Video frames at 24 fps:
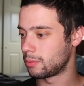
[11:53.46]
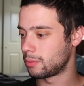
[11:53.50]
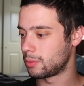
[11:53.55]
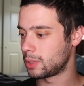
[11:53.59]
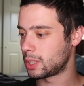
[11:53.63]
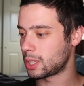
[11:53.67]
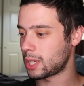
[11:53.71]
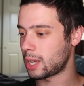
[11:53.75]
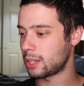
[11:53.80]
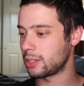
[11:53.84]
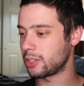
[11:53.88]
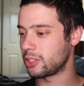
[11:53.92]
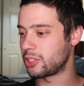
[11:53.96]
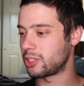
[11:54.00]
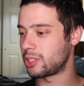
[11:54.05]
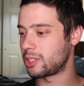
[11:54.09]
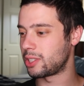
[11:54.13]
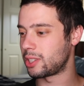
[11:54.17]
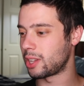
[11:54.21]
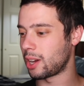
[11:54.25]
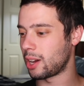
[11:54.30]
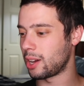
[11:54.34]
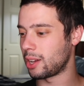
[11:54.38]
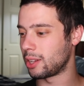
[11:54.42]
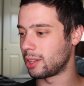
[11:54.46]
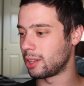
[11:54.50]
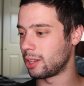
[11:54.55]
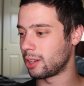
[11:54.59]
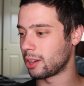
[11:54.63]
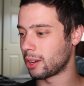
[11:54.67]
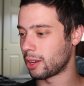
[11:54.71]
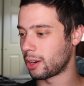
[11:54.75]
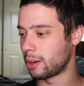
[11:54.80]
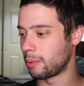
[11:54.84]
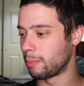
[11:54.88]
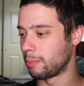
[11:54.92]
This guy's a stud,
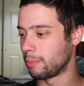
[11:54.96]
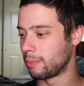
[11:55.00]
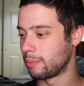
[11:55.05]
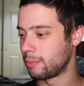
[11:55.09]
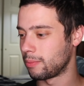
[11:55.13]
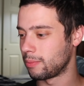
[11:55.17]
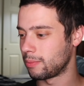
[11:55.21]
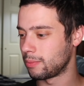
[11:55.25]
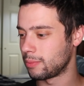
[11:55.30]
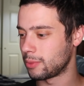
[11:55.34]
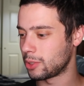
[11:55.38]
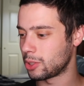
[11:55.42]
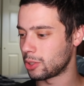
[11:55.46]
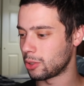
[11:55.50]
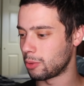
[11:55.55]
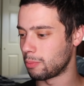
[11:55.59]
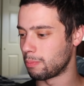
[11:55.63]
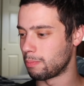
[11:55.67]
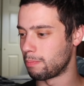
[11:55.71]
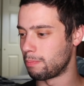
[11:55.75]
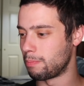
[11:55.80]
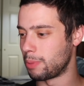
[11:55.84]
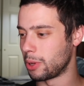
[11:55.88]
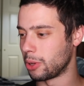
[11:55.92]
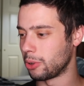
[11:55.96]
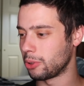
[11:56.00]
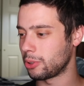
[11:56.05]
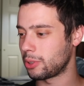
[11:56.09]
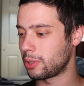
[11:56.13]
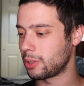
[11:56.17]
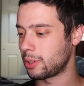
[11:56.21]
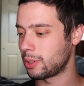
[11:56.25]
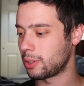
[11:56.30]
look at him. So built.